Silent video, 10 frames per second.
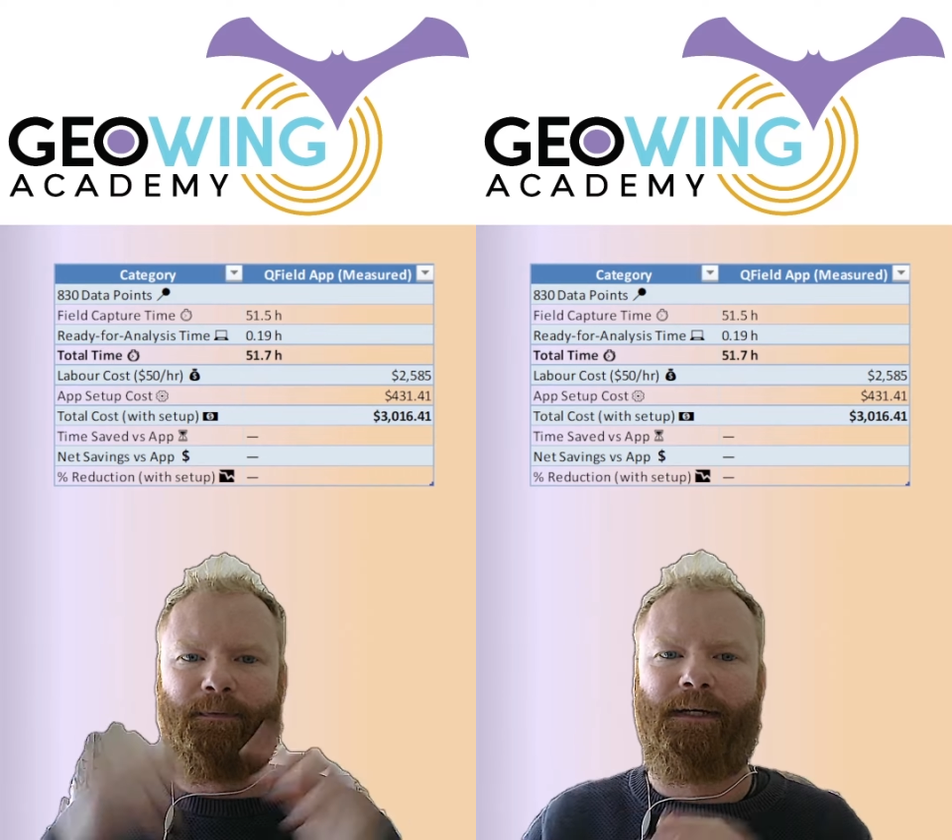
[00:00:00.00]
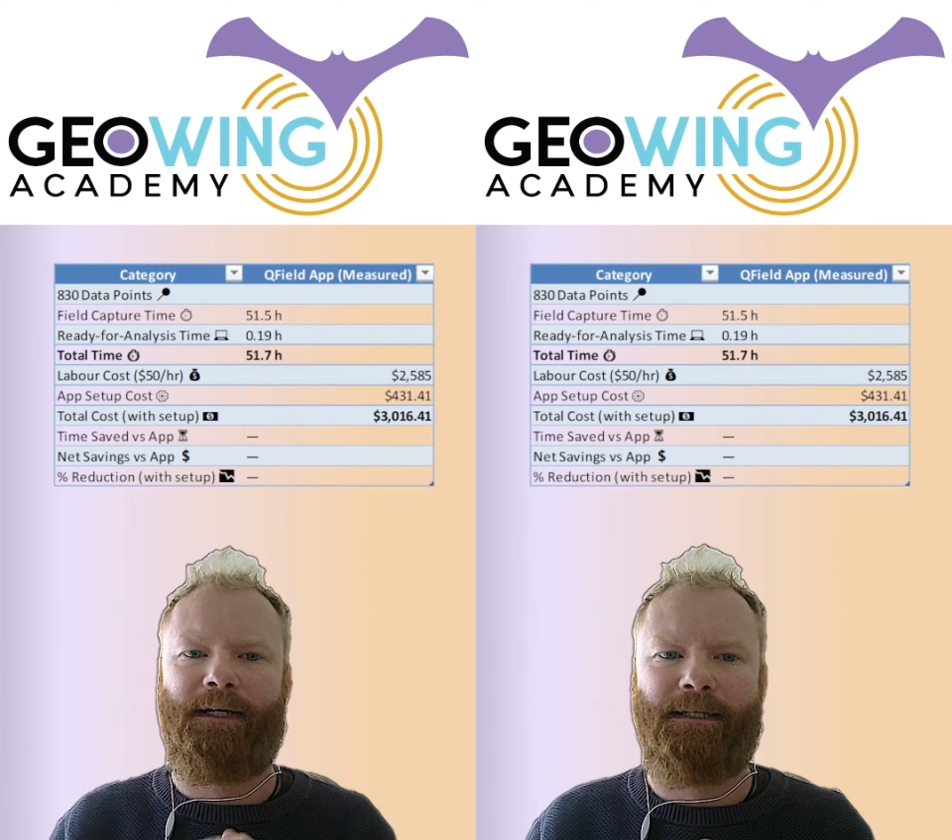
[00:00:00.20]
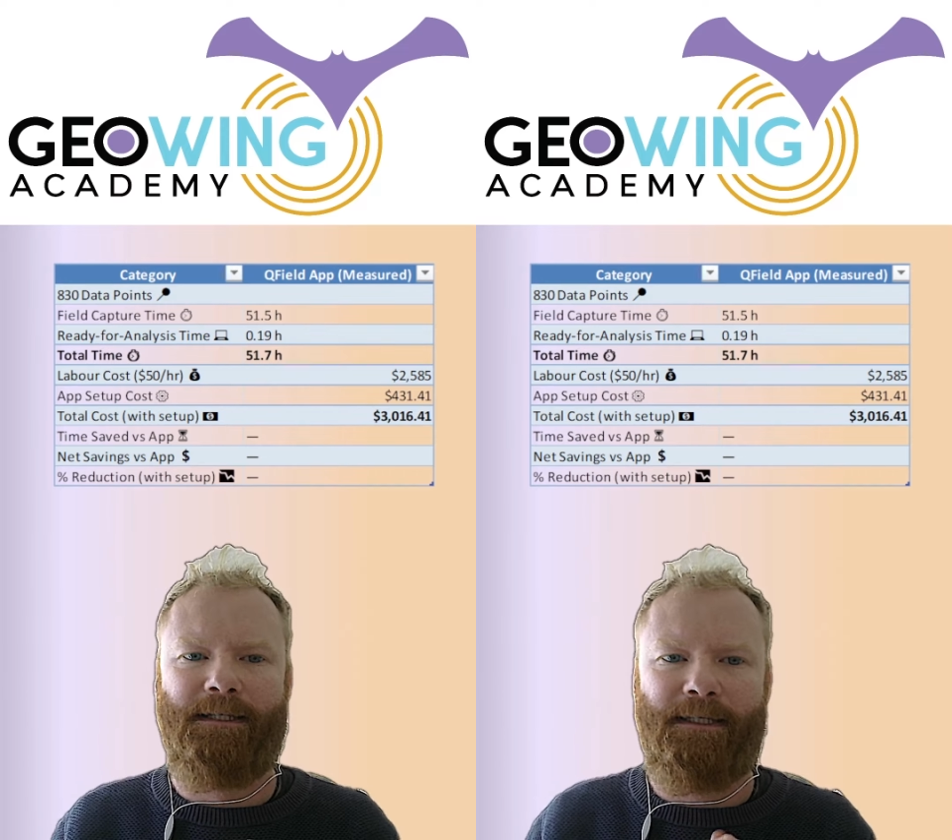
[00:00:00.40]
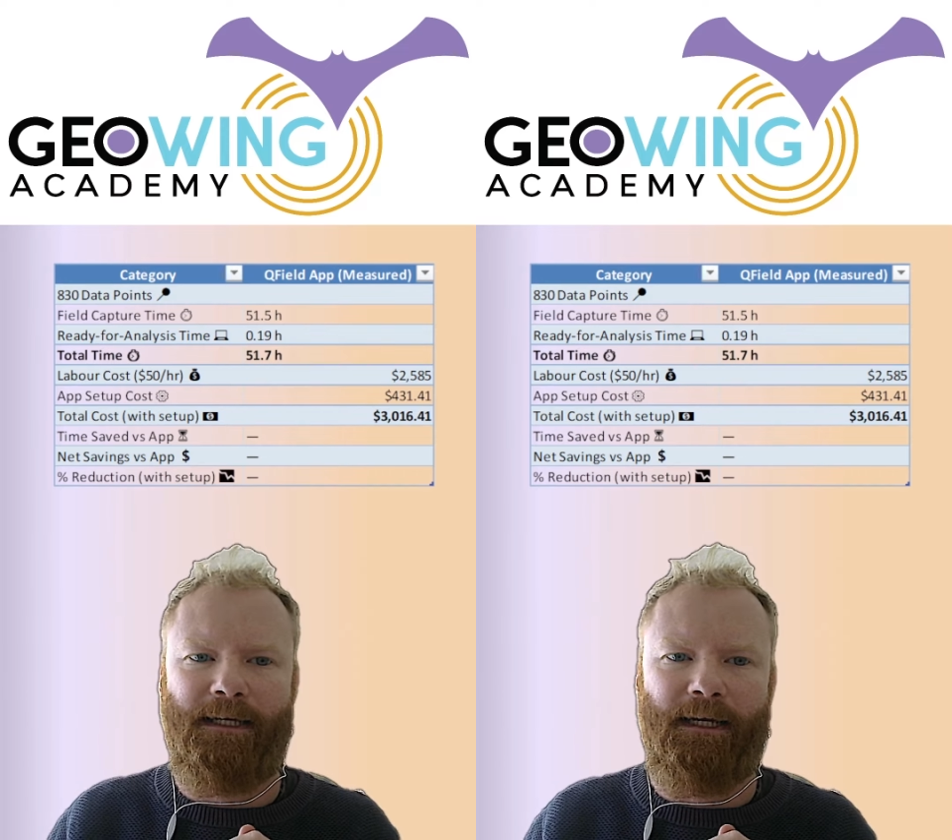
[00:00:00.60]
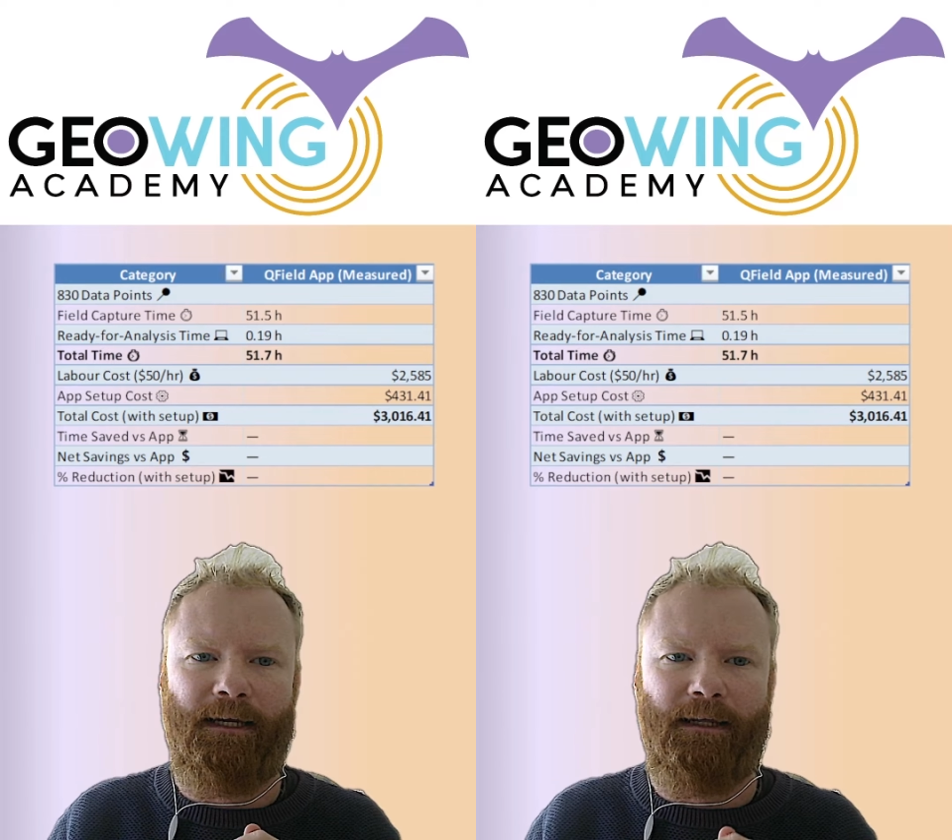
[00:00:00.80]
we can
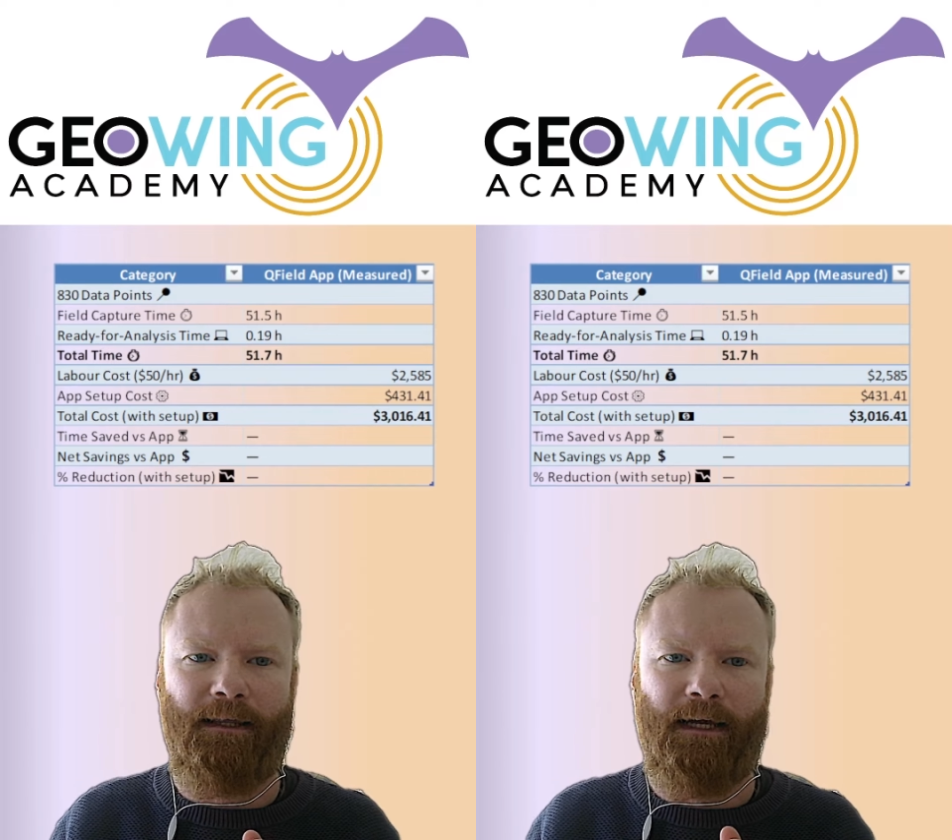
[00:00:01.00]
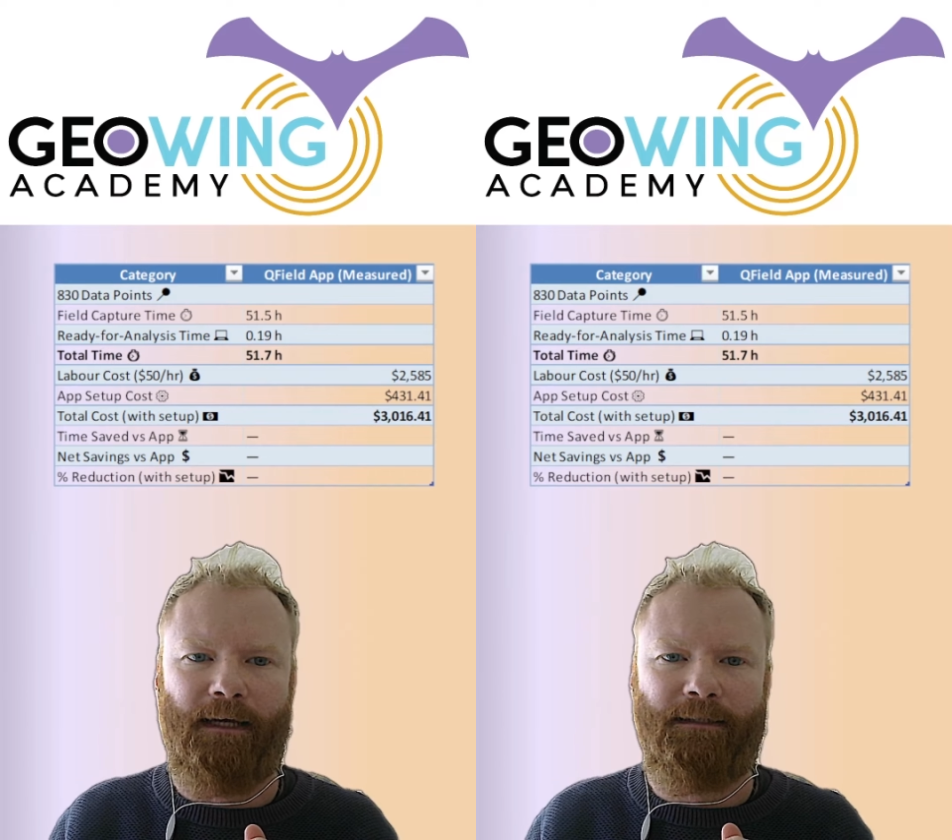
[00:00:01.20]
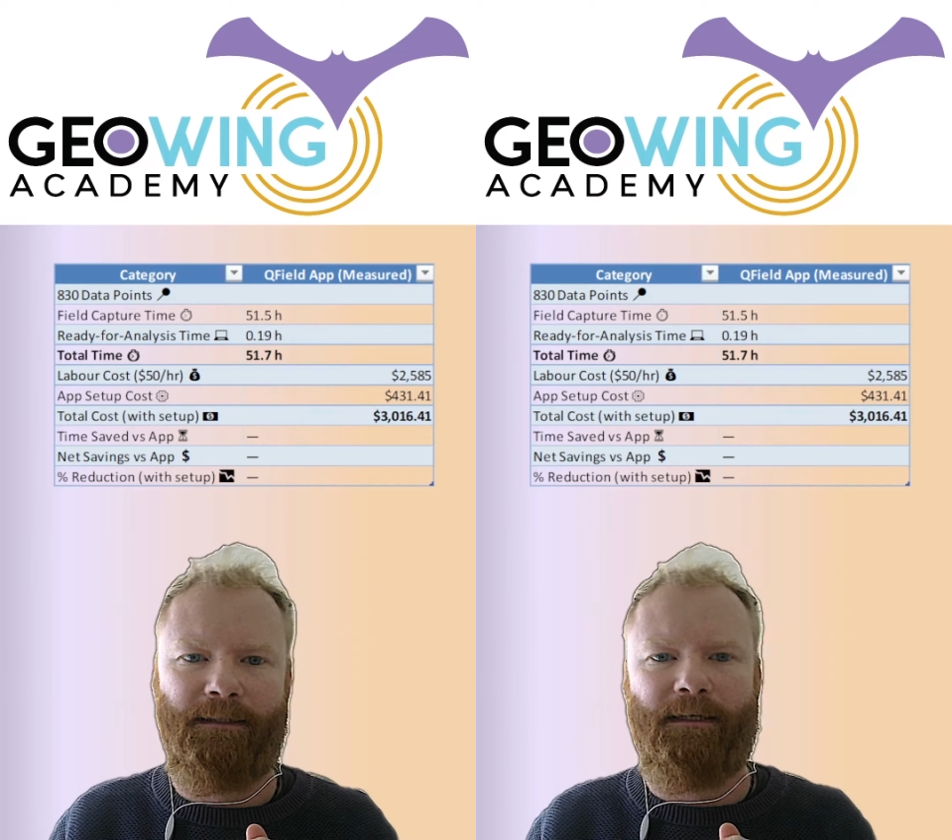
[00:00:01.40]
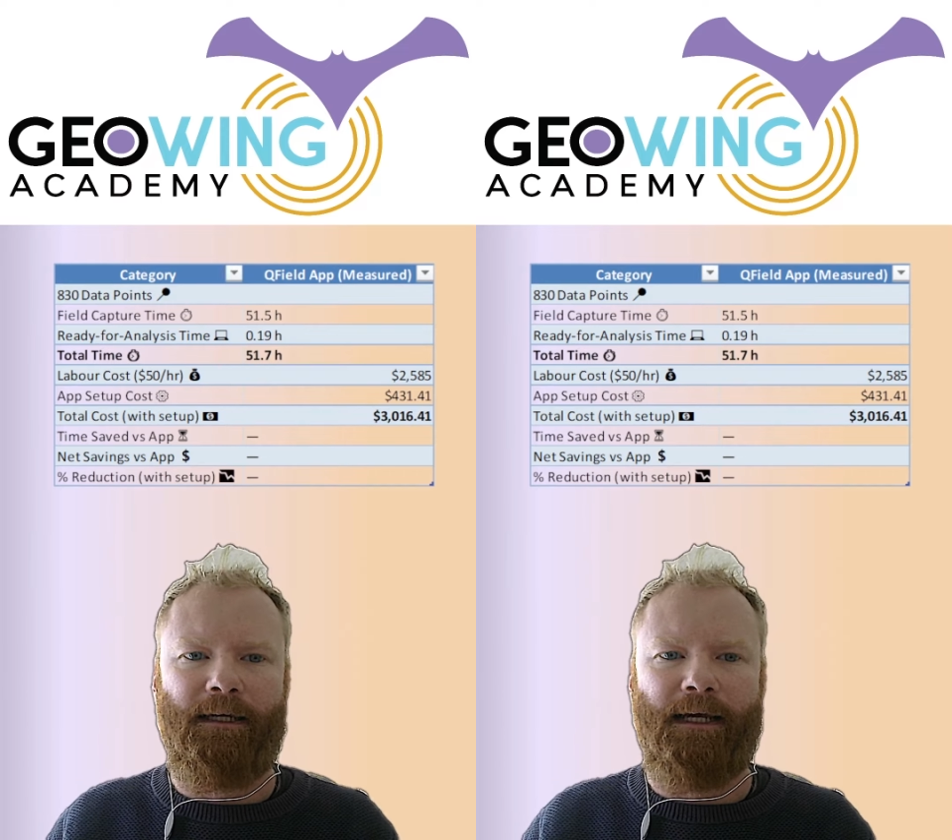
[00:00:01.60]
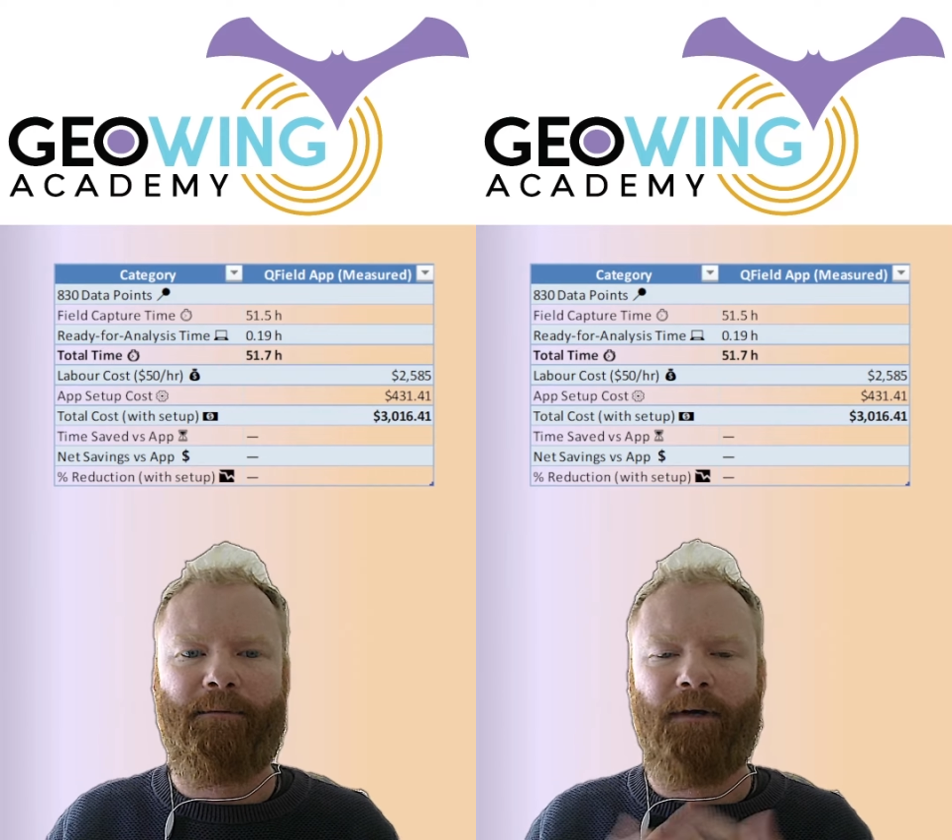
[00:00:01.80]
see that the
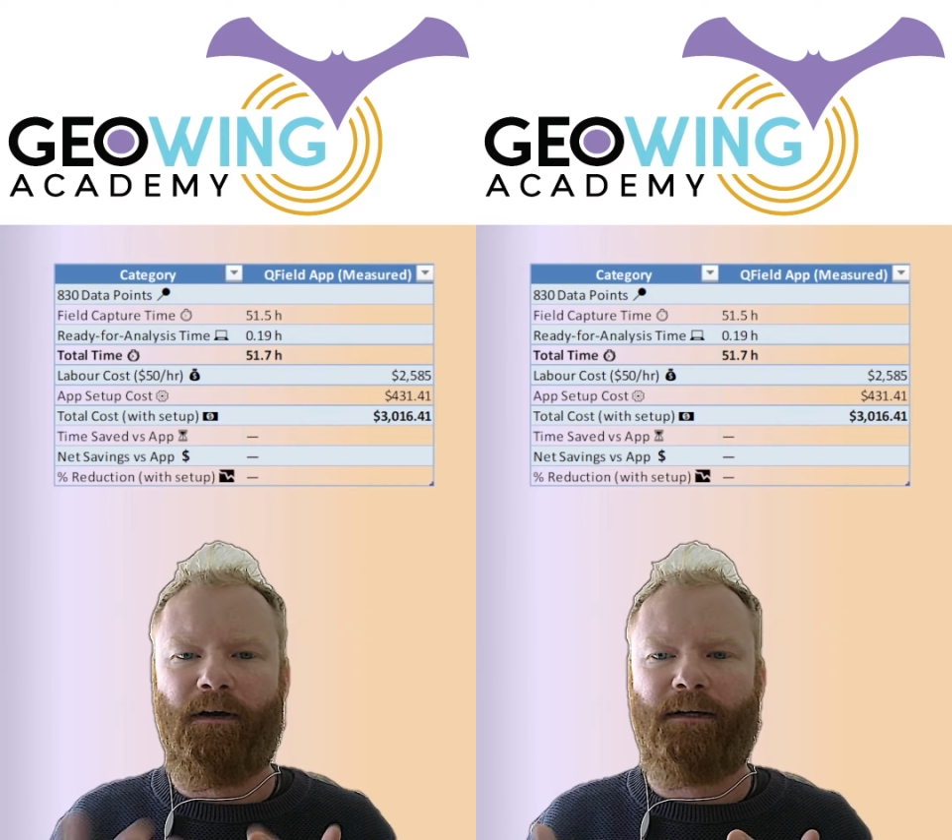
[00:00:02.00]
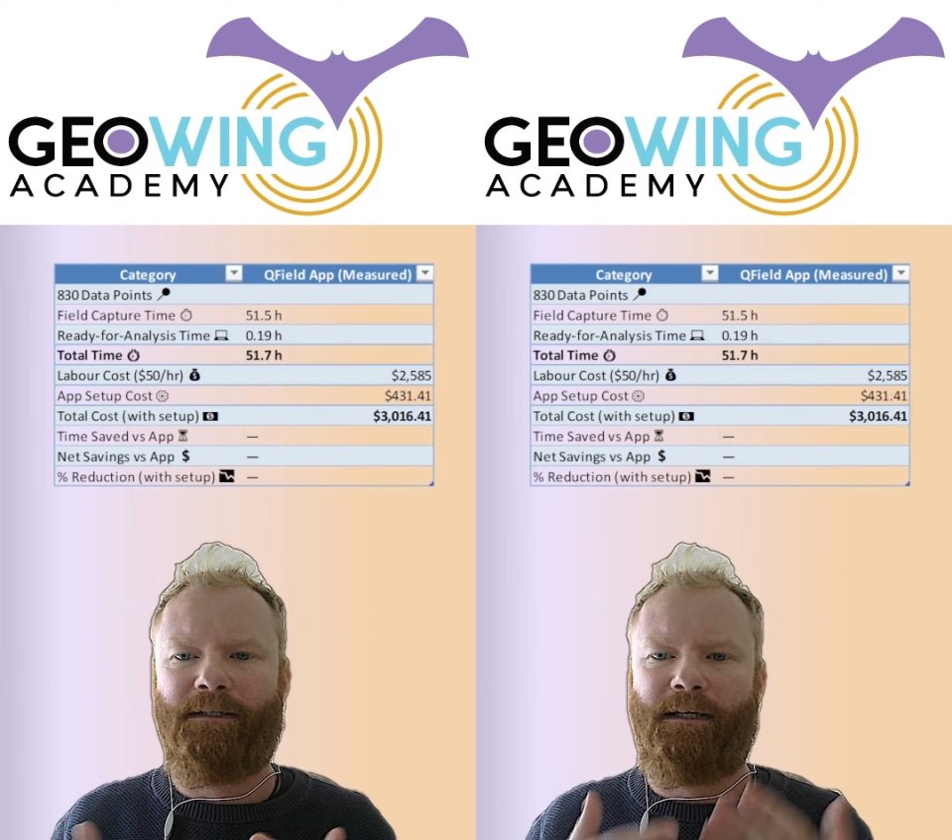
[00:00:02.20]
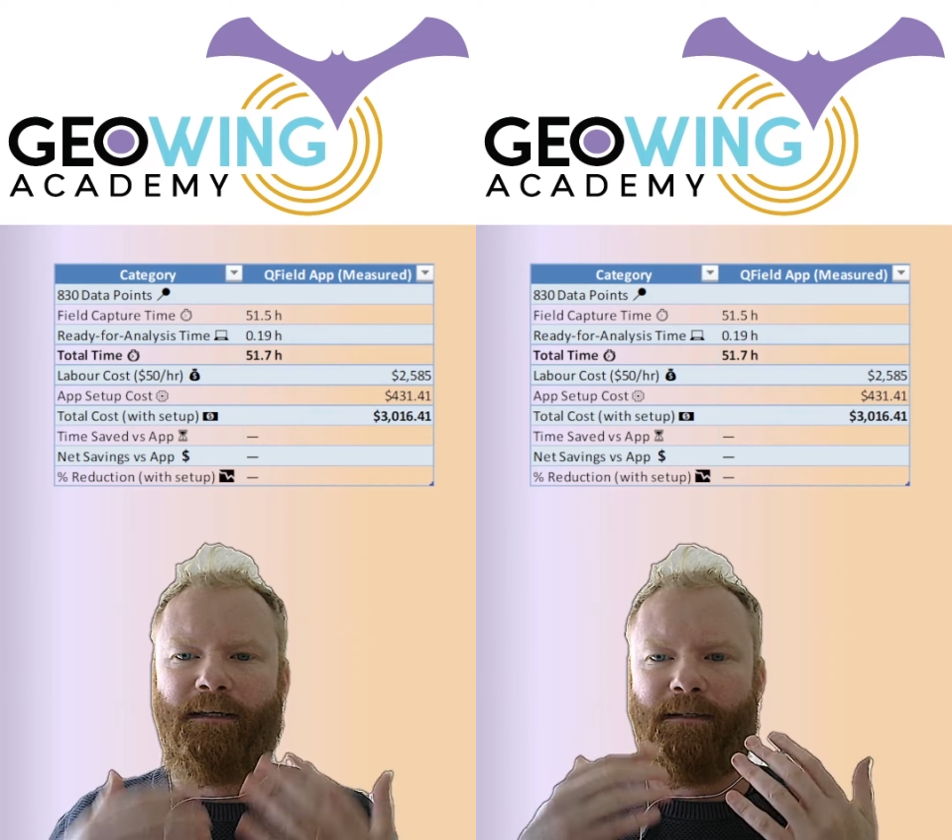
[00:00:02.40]
labor cost